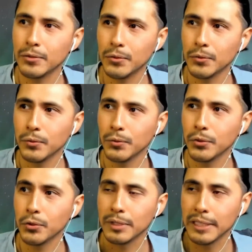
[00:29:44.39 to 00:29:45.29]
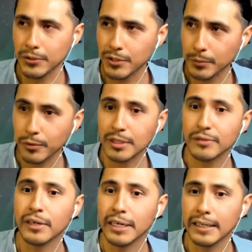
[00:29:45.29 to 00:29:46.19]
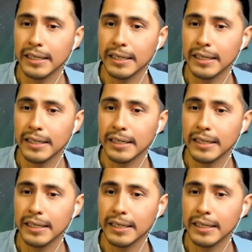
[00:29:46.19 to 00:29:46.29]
to your relationship with the divine,